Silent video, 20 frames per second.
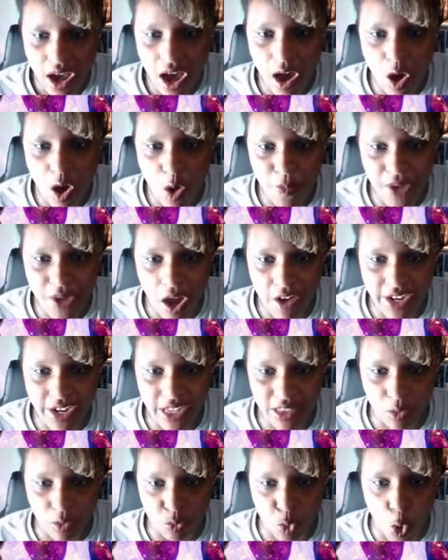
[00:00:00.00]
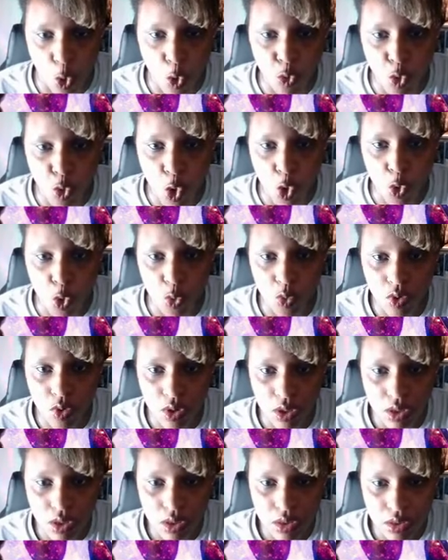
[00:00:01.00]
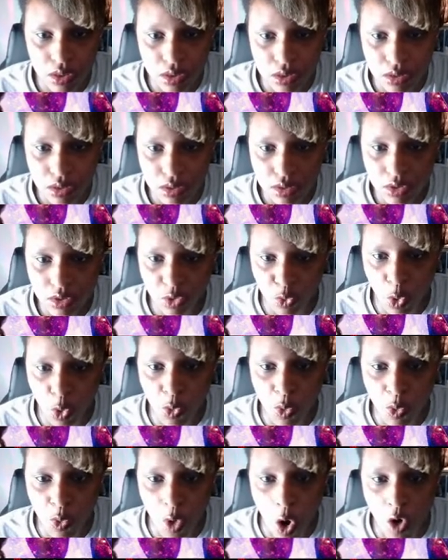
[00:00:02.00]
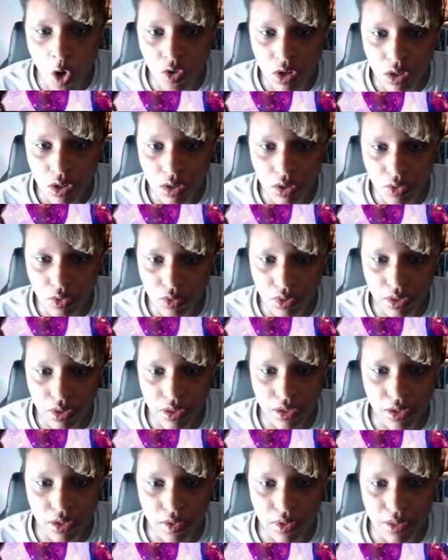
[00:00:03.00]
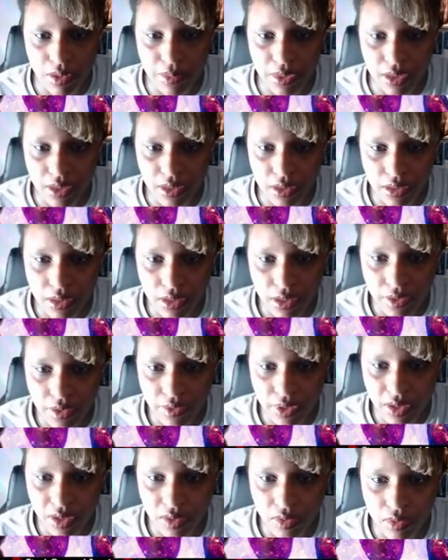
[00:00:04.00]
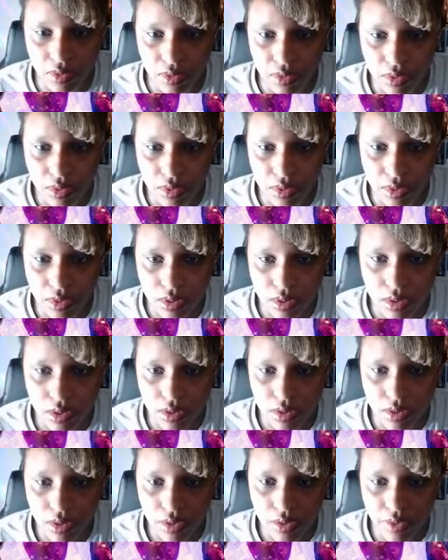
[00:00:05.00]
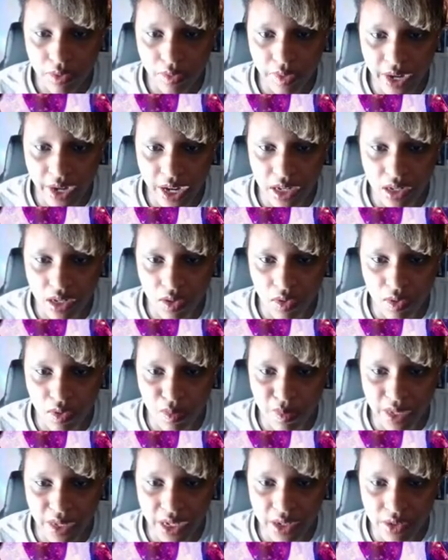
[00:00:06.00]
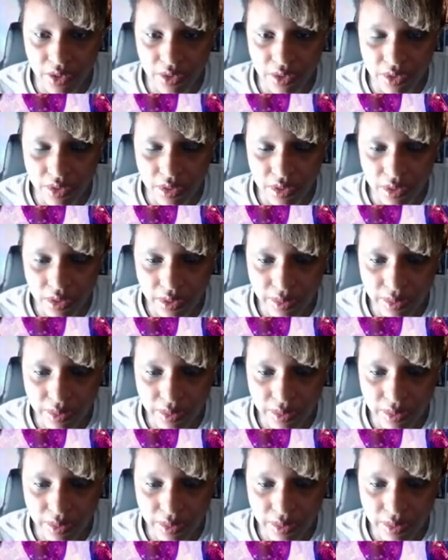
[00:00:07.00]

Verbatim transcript: I hope y'all get the woo woo, the woo woo on. The, you know what I mean? Here we go. Raggedy old bears.